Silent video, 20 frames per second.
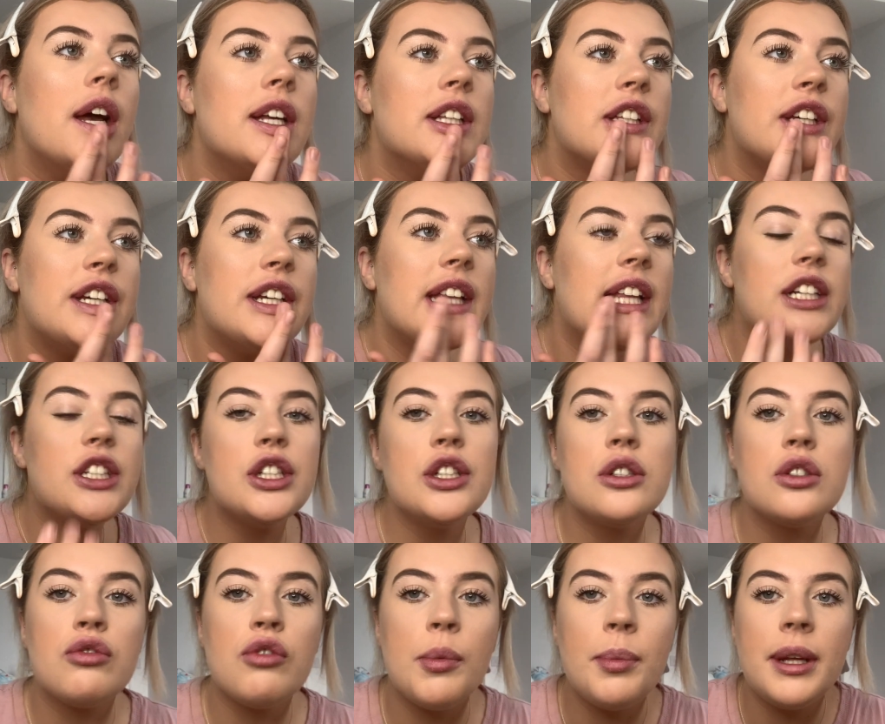So you literally
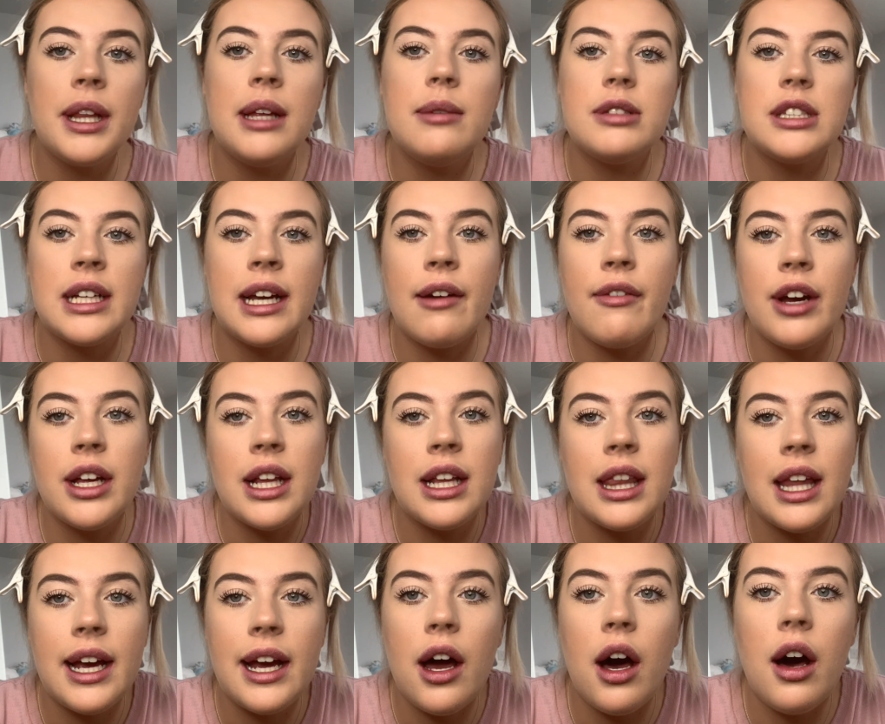just rub your lips together and then
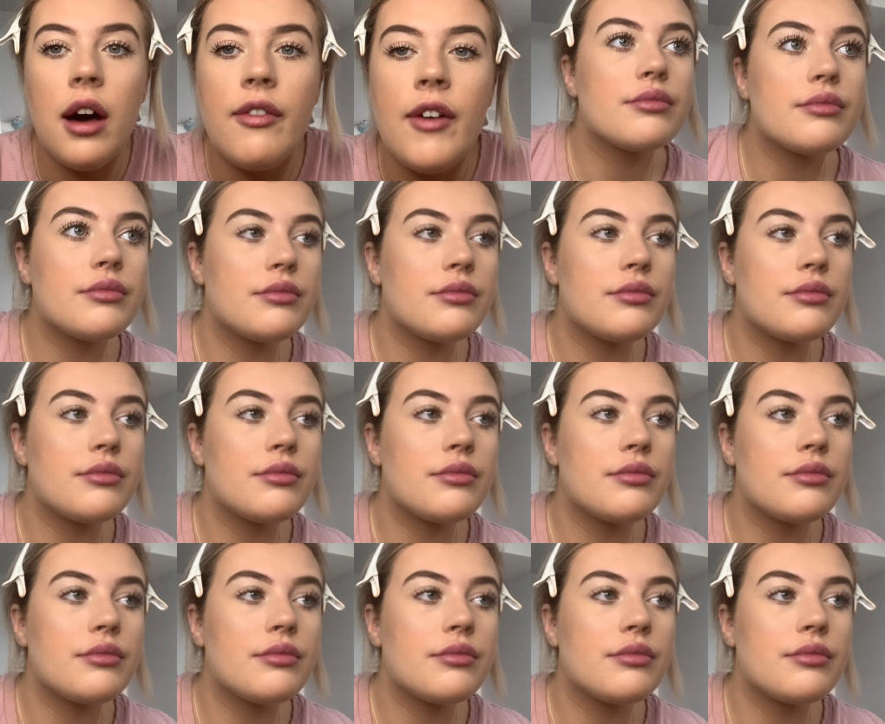lick it off.